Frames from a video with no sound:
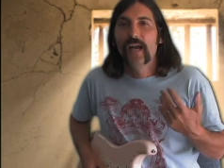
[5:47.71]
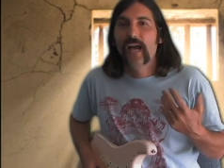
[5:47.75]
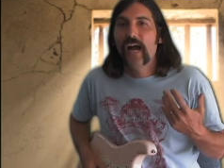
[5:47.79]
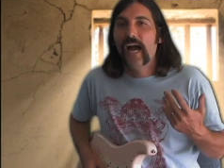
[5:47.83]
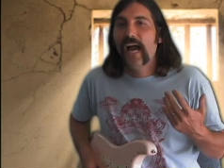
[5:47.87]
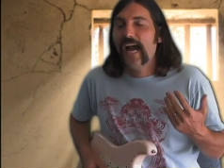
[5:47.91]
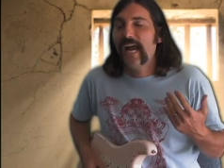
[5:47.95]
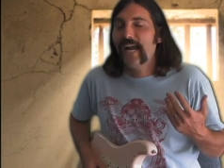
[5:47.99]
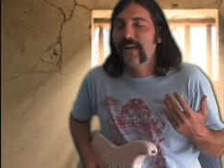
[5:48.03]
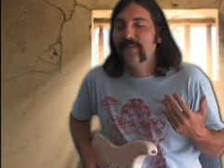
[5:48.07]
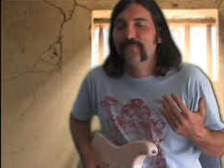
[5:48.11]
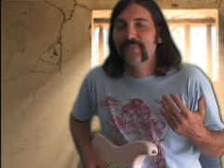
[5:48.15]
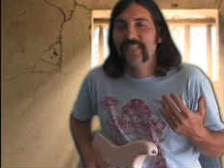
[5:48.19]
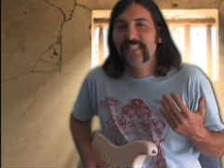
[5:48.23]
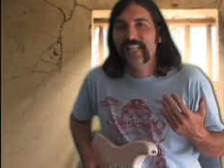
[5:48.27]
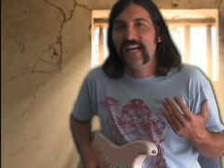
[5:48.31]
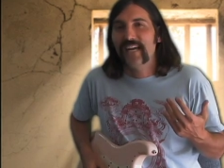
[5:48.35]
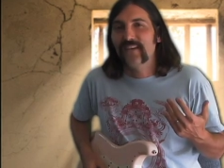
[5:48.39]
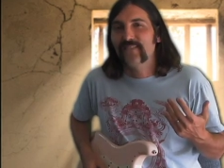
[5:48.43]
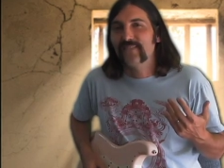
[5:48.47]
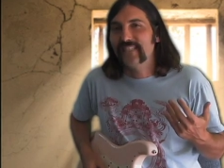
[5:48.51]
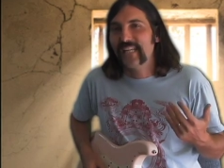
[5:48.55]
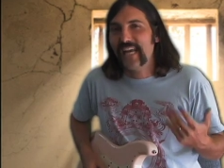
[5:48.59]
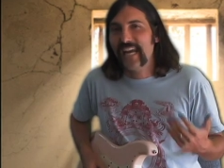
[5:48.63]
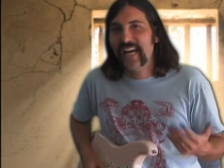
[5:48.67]
I
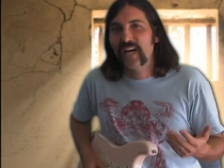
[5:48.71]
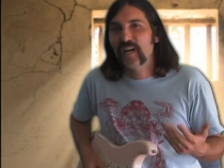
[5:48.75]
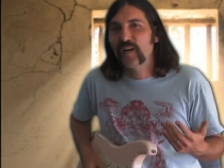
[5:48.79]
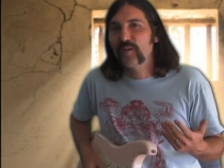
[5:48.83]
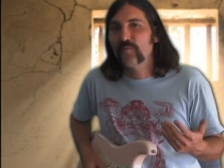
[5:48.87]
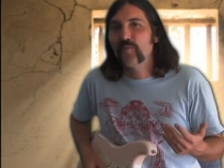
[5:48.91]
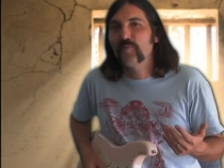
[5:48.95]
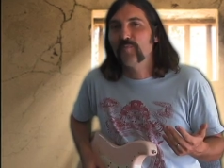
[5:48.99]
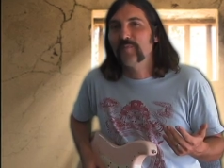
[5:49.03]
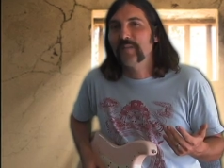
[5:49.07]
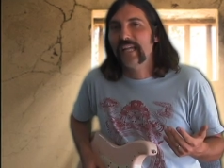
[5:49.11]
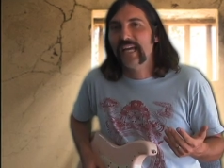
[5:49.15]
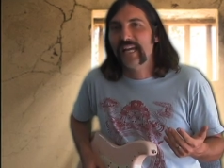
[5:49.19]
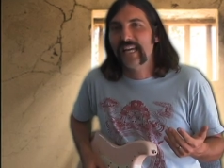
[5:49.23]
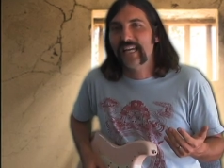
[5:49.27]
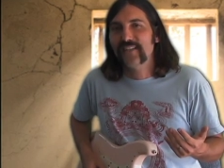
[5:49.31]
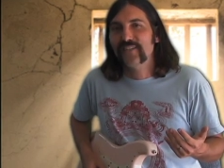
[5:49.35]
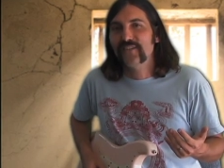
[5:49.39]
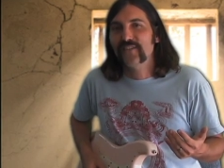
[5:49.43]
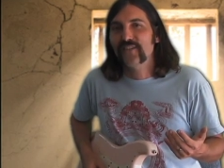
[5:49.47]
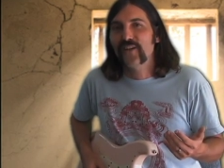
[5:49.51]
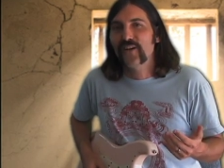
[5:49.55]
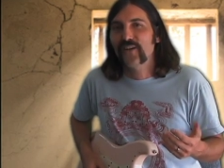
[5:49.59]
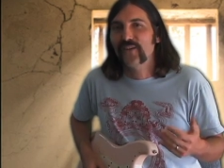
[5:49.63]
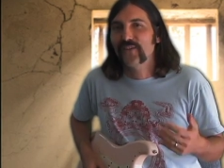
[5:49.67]
sound terrible playing
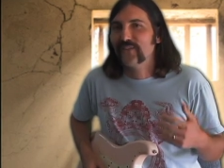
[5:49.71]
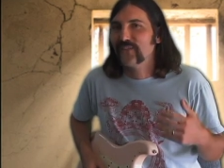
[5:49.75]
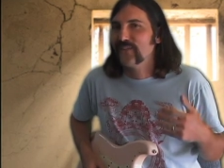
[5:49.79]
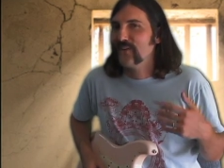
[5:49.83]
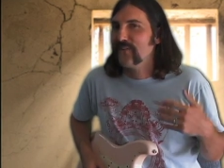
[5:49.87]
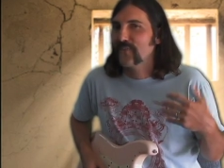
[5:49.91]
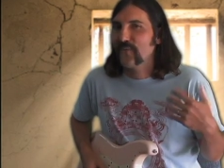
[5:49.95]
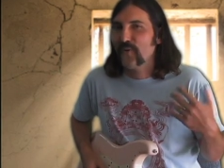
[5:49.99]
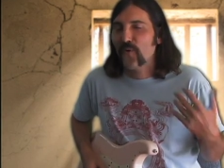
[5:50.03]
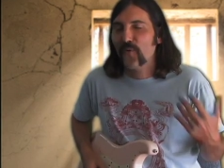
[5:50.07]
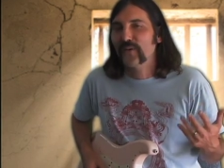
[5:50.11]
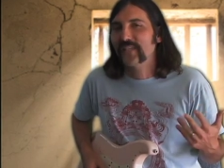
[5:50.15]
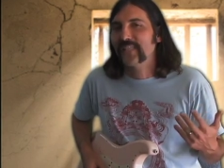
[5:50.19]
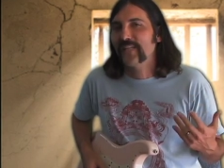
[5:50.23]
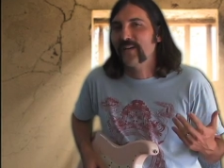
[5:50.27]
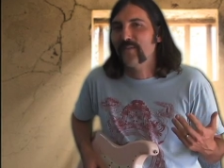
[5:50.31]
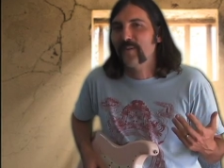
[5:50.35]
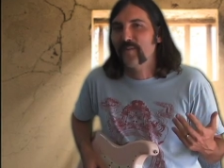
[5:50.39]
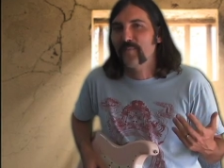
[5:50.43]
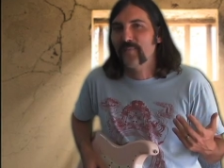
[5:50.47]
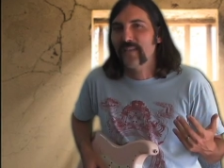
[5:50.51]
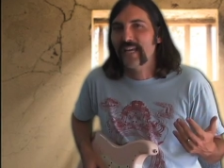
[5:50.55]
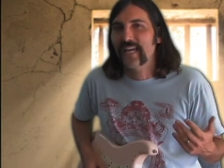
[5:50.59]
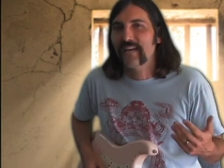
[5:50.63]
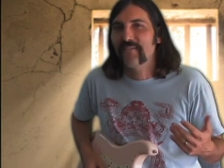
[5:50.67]
slow, so of course I want
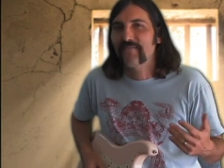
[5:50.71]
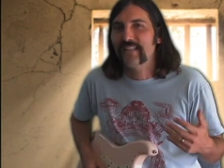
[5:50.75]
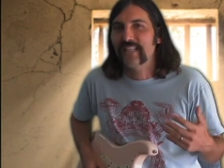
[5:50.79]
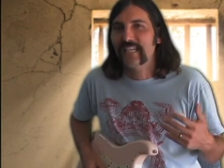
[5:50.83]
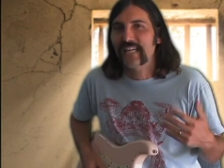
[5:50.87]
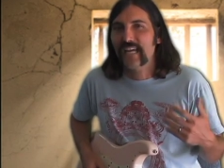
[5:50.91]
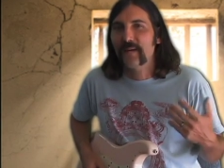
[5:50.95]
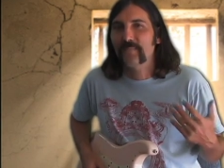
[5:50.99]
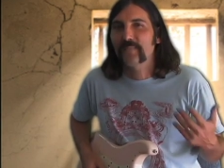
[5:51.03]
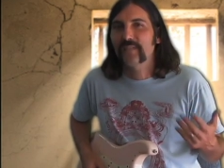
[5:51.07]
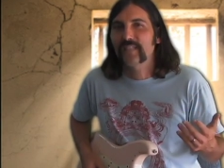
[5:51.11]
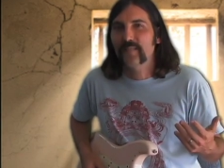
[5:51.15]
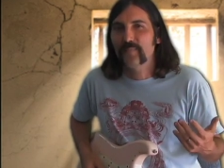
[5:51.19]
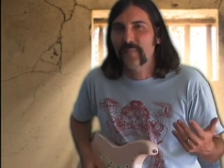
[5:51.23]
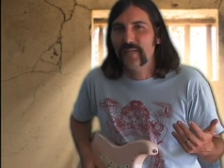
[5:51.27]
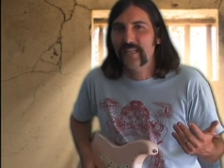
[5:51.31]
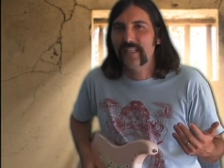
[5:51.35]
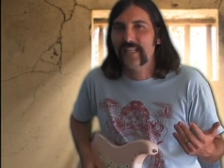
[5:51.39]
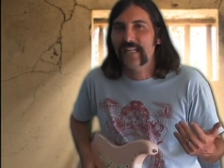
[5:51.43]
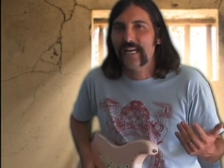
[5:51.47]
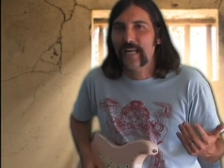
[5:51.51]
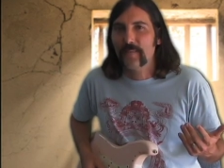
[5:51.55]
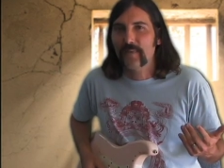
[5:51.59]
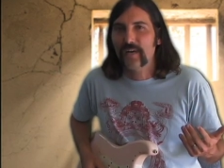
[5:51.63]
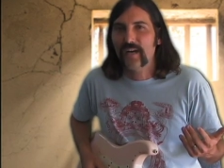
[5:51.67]
to play everything up to speed
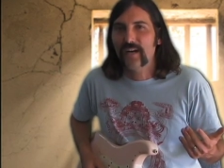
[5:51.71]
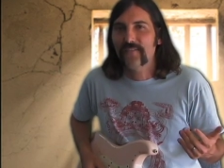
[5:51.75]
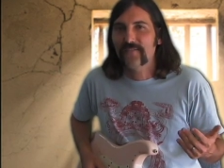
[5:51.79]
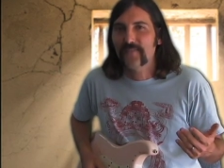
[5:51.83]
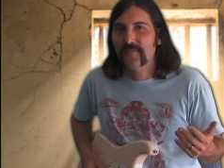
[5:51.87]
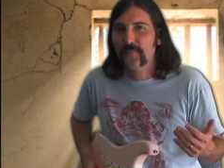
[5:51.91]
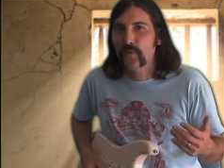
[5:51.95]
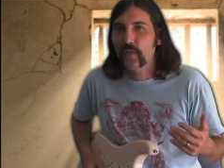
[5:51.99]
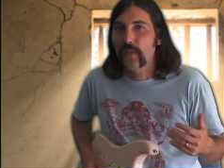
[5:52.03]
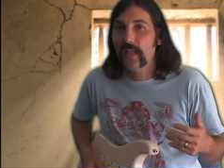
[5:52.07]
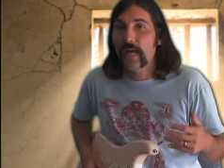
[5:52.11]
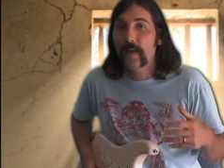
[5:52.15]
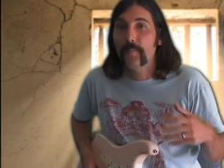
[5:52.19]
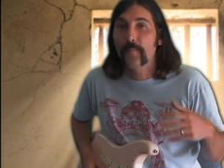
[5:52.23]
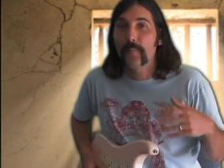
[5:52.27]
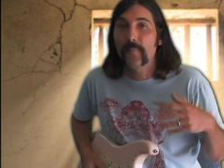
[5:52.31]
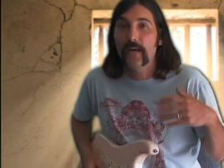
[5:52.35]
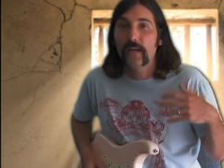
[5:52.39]
that I'm comfortable at.